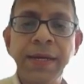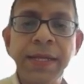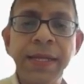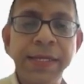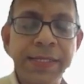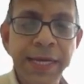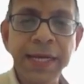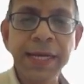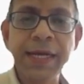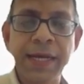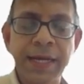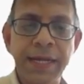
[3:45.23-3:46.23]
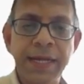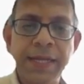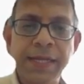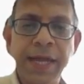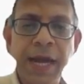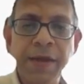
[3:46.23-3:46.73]
the signal
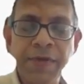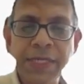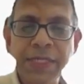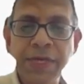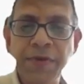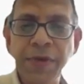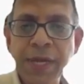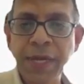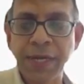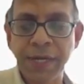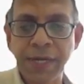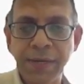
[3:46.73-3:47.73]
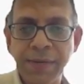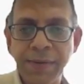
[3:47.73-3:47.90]
that we receive here